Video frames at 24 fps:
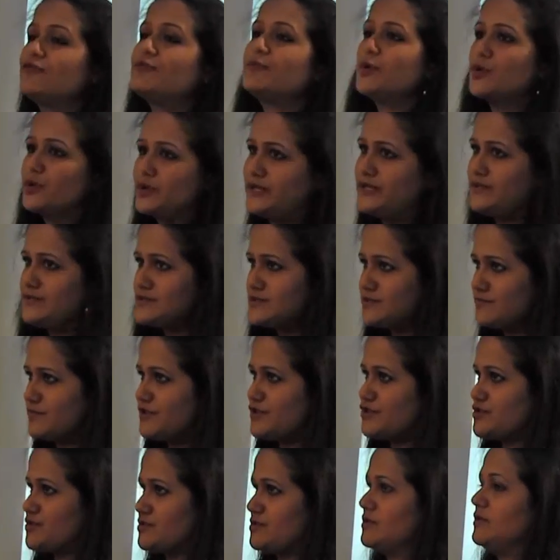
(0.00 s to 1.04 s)
of proteins
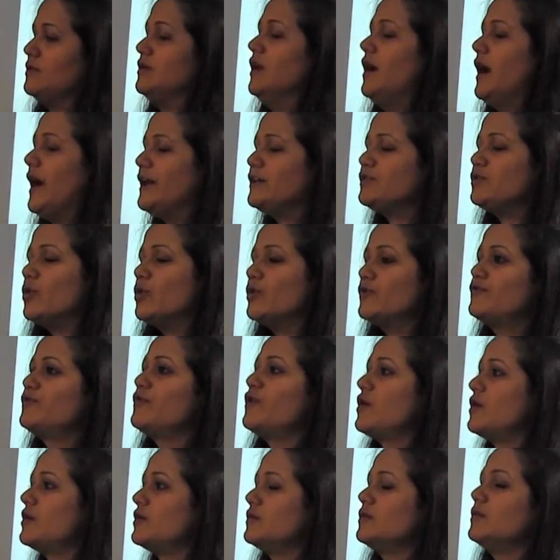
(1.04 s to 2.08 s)
which encode
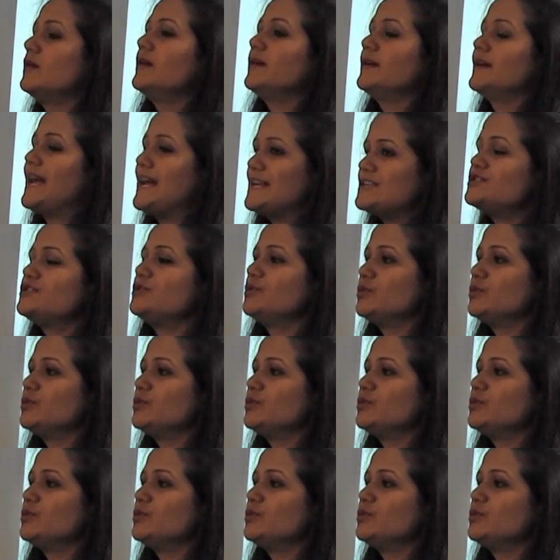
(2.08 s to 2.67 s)
for Cas